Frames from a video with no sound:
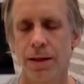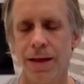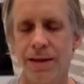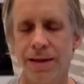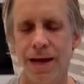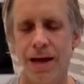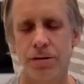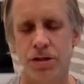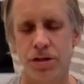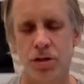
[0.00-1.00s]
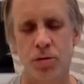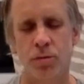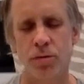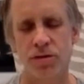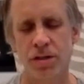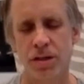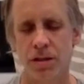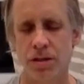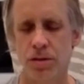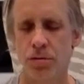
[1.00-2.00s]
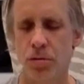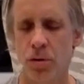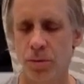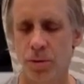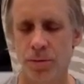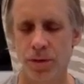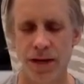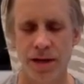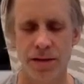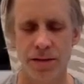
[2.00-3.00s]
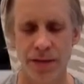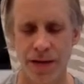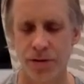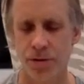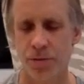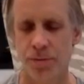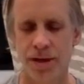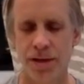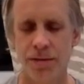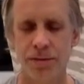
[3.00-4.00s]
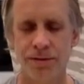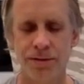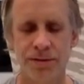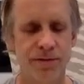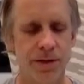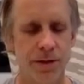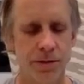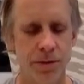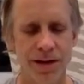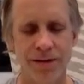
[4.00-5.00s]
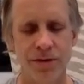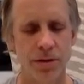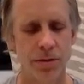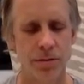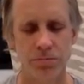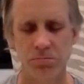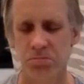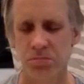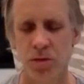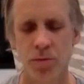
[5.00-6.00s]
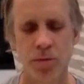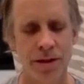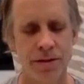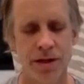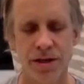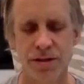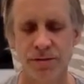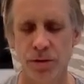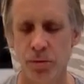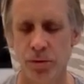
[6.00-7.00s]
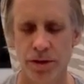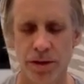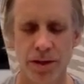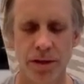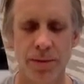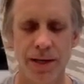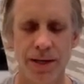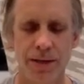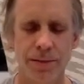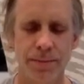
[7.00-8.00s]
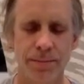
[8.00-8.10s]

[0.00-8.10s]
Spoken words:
And now just sink into normal breath, natural breath, whatever your breath does if you weren't thinking about it,